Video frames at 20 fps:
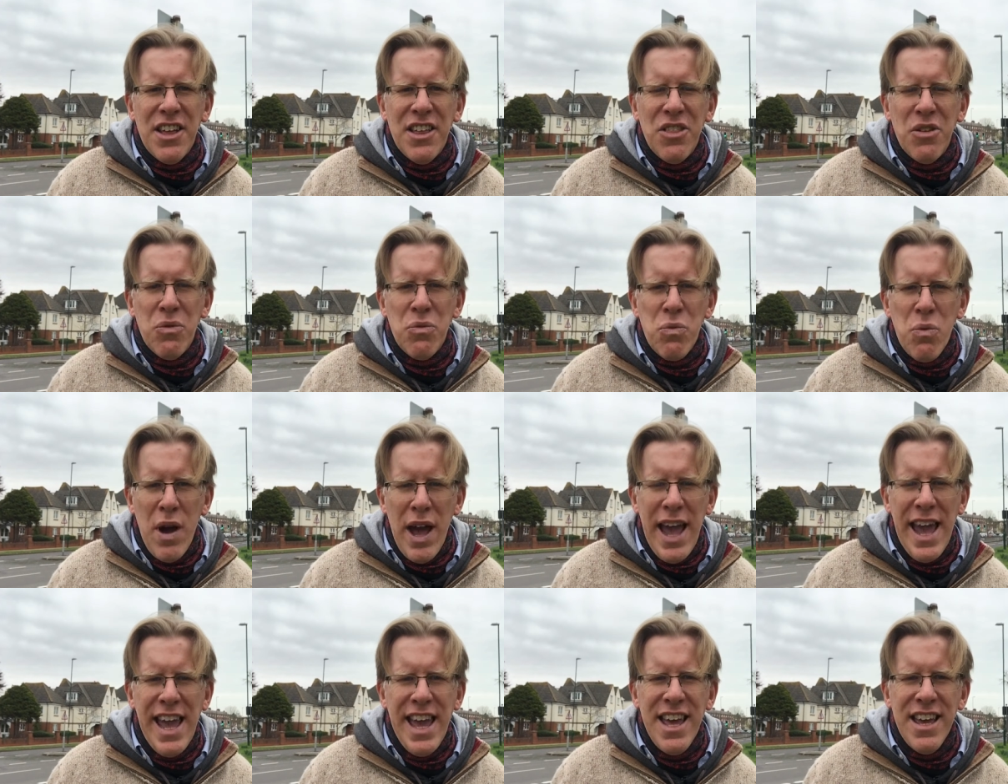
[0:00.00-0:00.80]
the
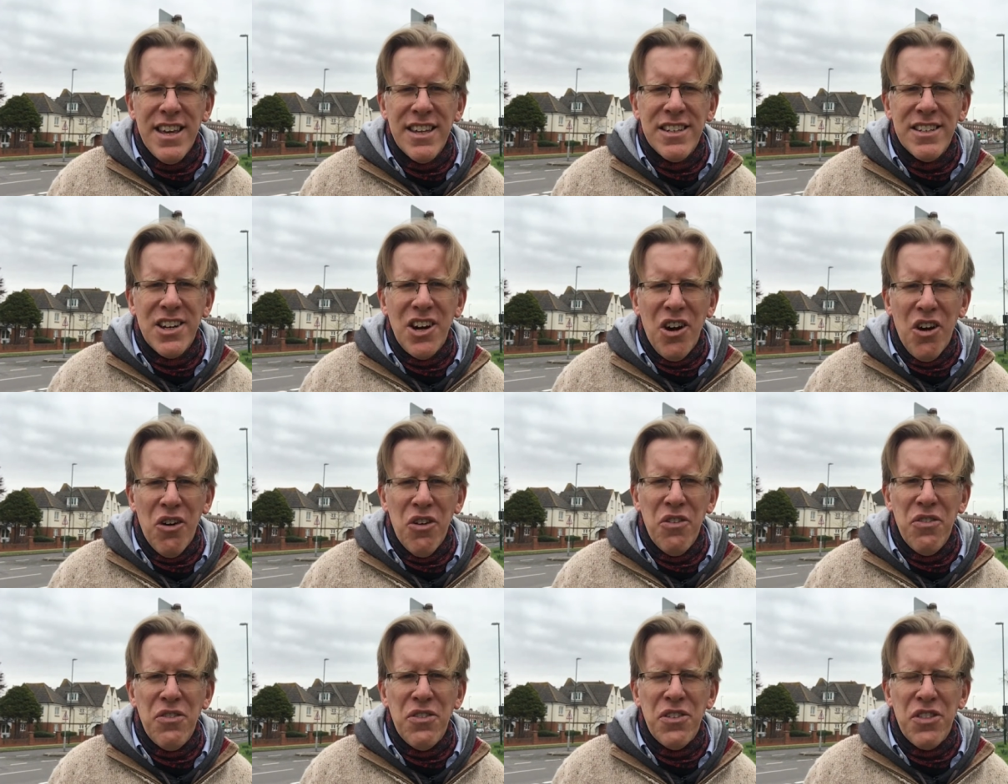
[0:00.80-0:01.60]
way
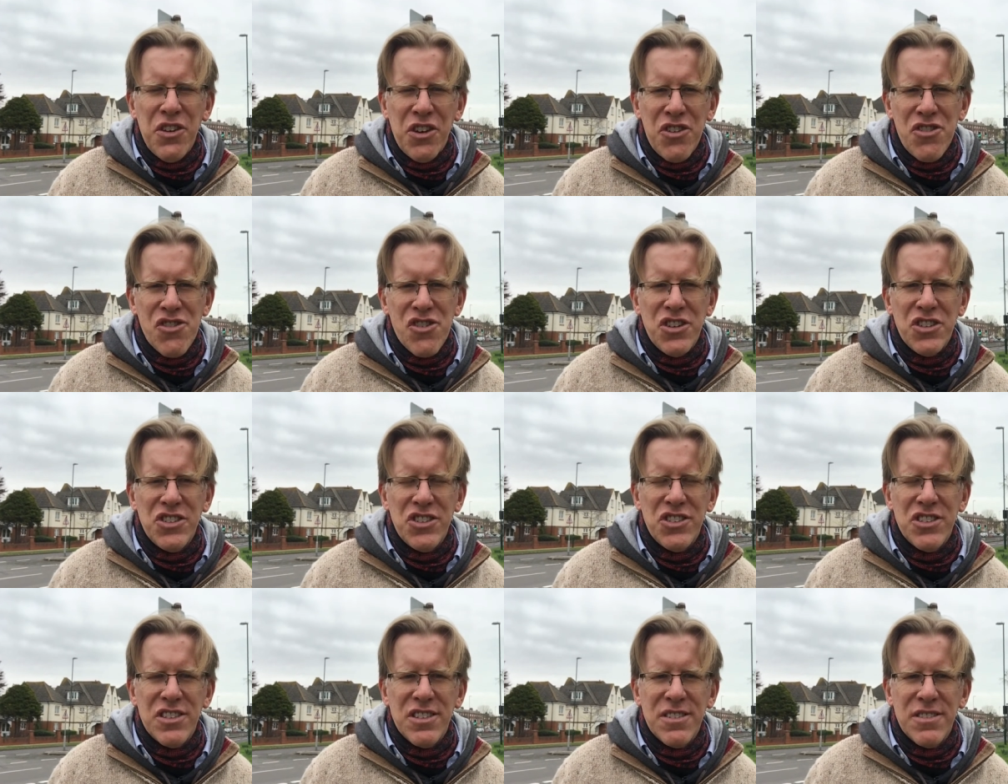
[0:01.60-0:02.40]
of the
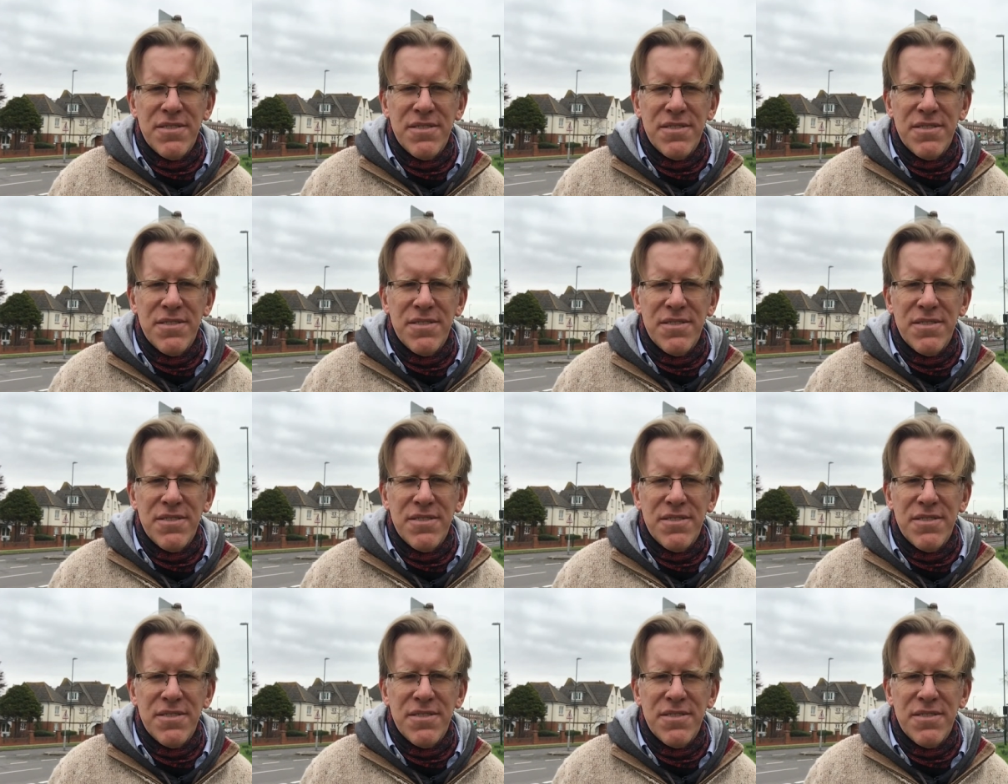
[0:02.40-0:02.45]
cross.